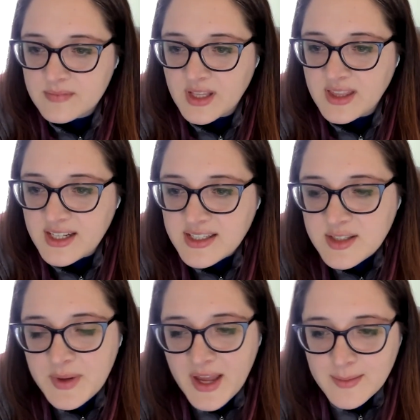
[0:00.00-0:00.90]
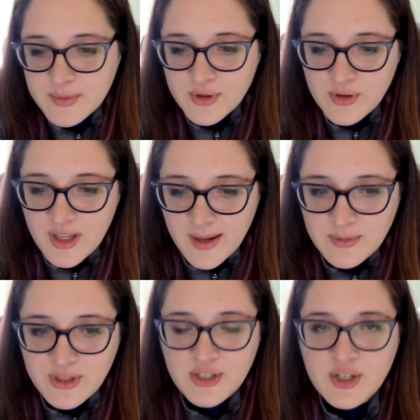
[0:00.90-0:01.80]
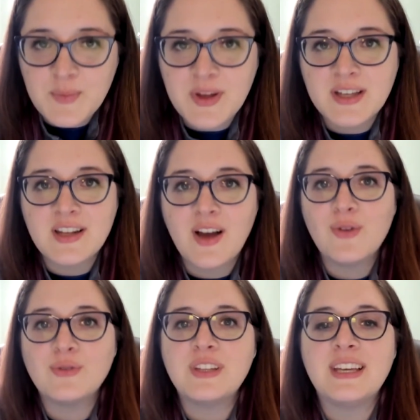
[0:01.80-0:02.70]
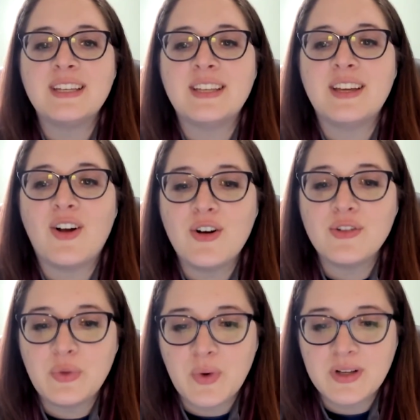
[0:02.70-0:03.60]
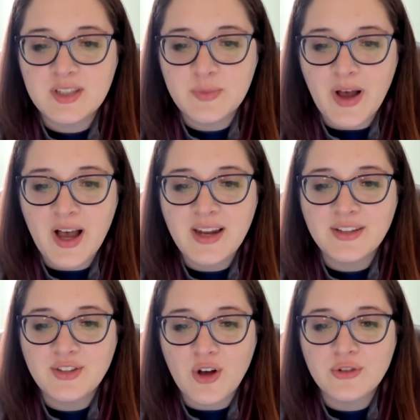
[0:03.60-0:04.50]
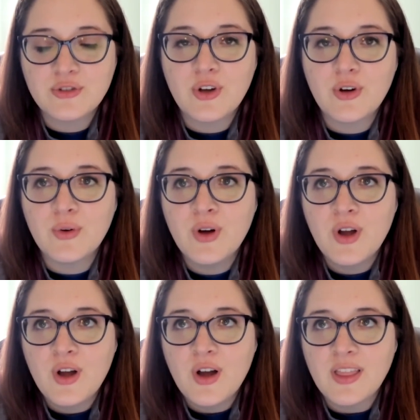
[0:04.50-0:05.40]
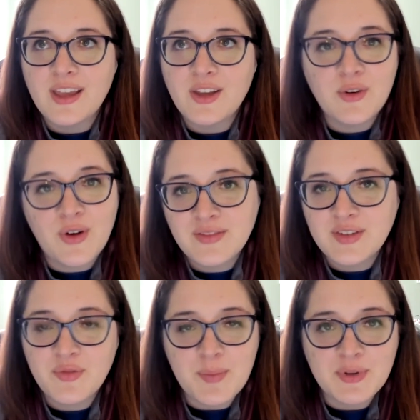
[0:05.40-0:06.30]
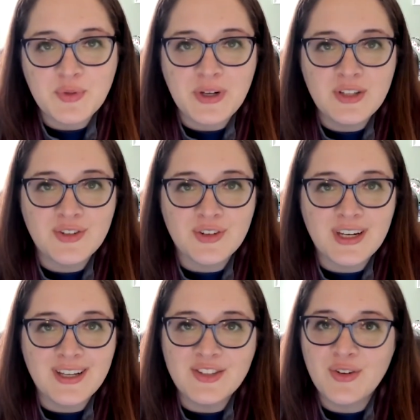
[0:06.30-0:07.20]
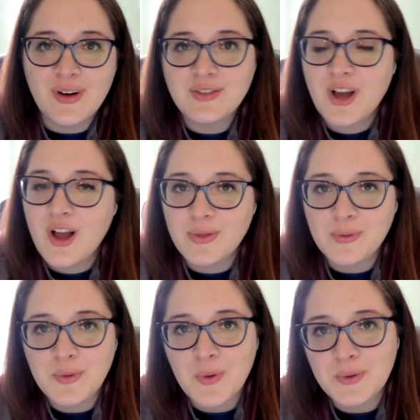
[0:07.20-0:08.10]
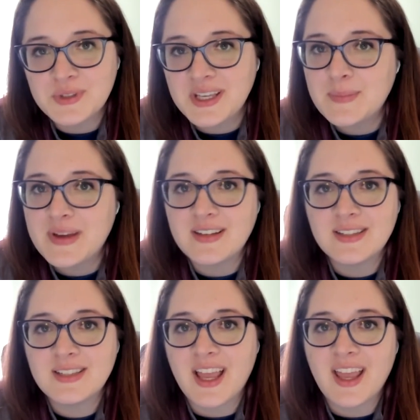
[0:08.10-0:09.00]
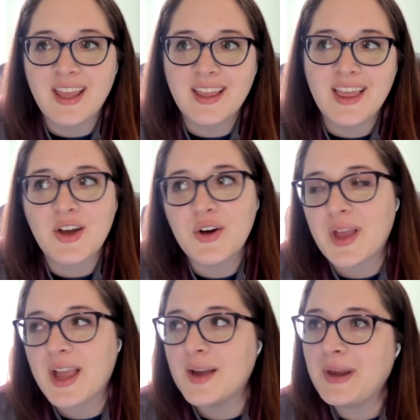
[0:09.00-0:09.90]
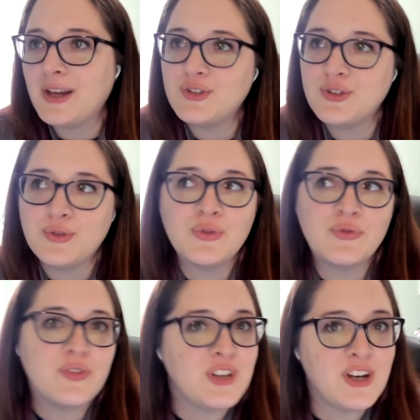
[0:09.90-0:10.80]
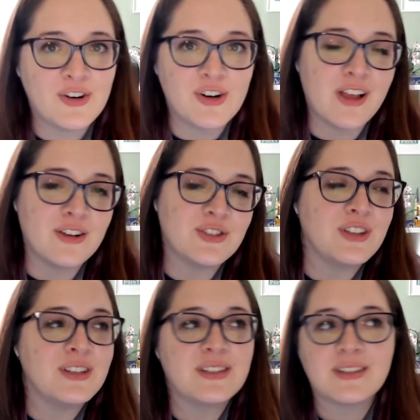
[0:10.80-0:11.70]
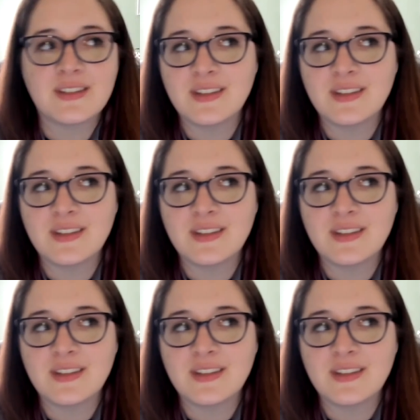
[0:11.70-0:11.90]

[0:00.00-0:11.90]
That has to be absolutely game-changing because not only is it all in one spot, it's also like you don't have to flip between screens. You don't have to hunt through old emails saying like, okay, I paid you $1,500 on this.